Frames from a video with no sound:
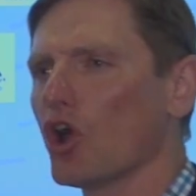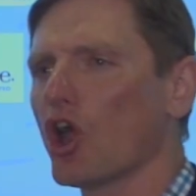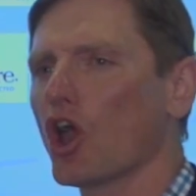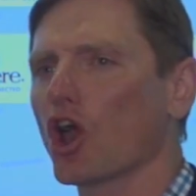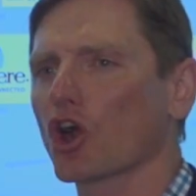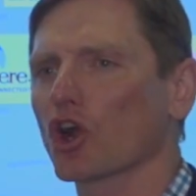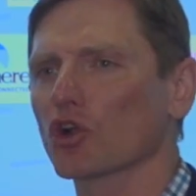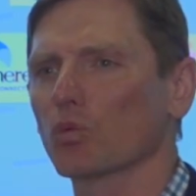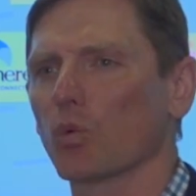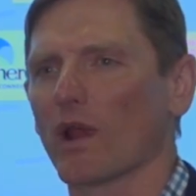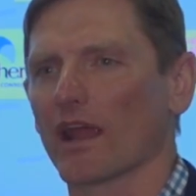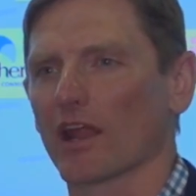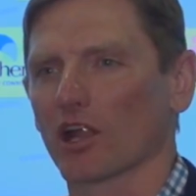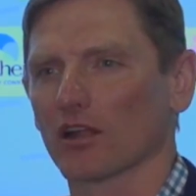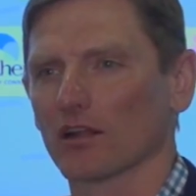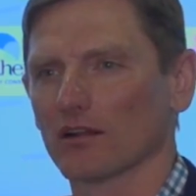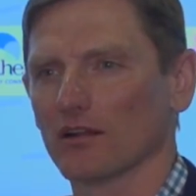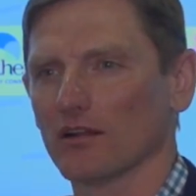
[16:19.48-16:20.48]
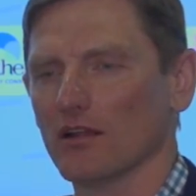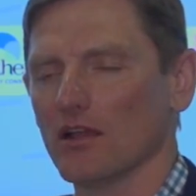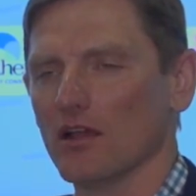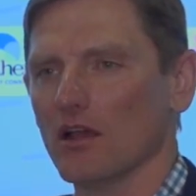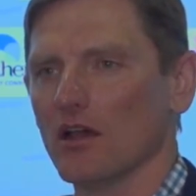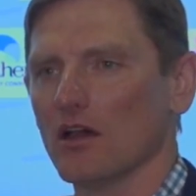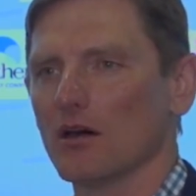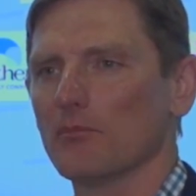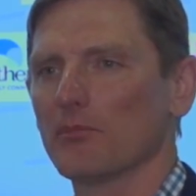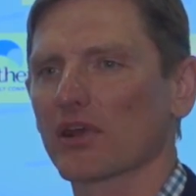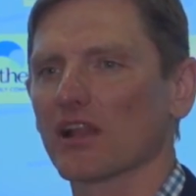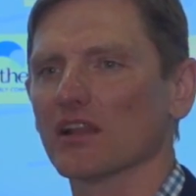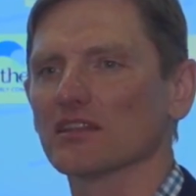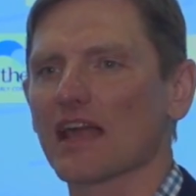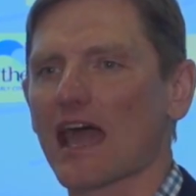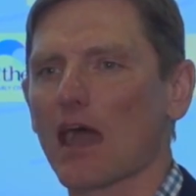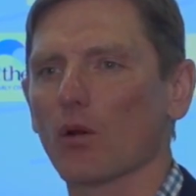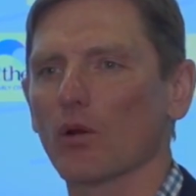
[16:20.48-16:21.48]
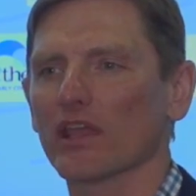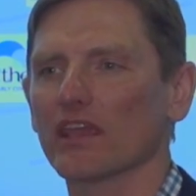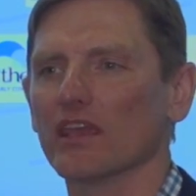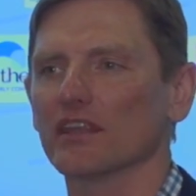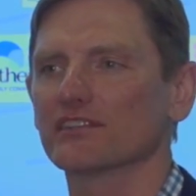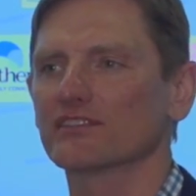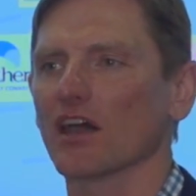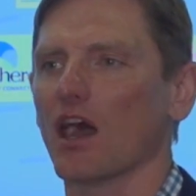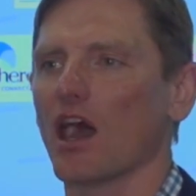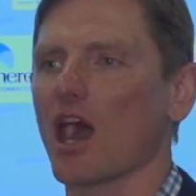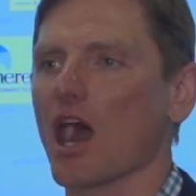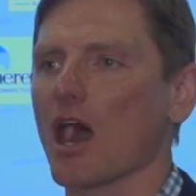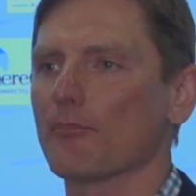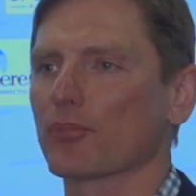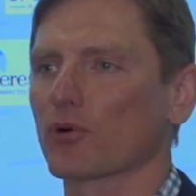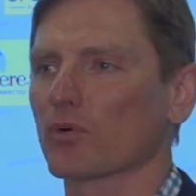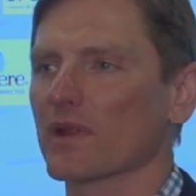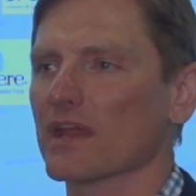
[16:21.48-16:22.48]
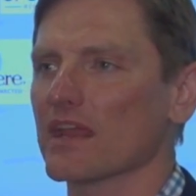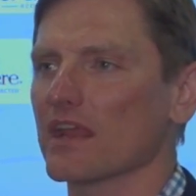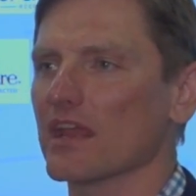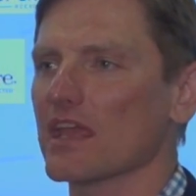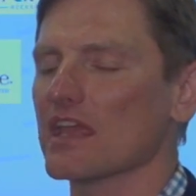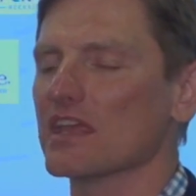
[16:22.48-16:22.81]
hardware, but allowing it to operate